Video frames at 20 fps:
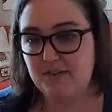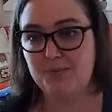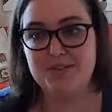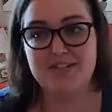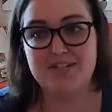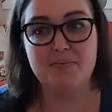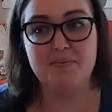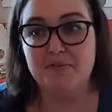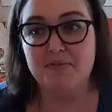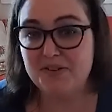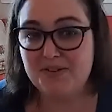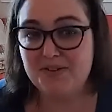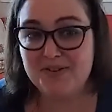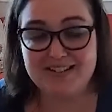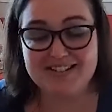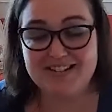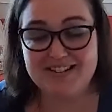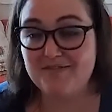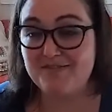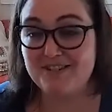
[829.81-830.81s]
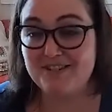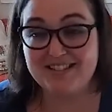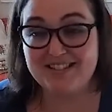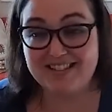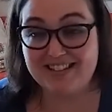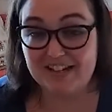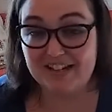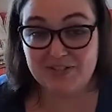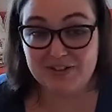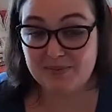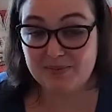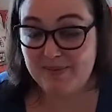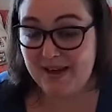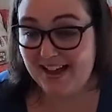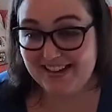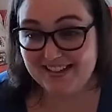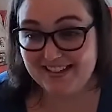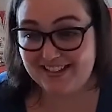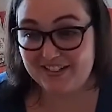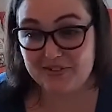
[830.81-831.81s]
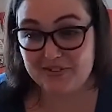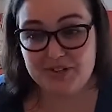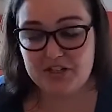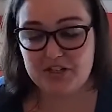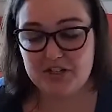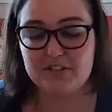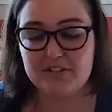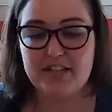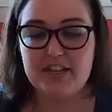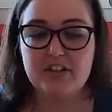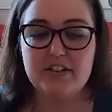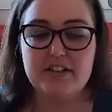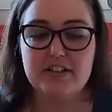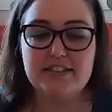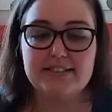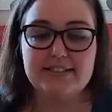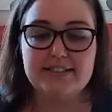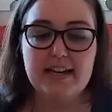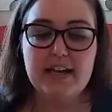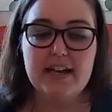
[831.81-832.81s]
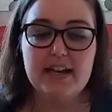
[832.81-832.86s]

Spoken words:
with some of the grants I've written that I look back, a year later, is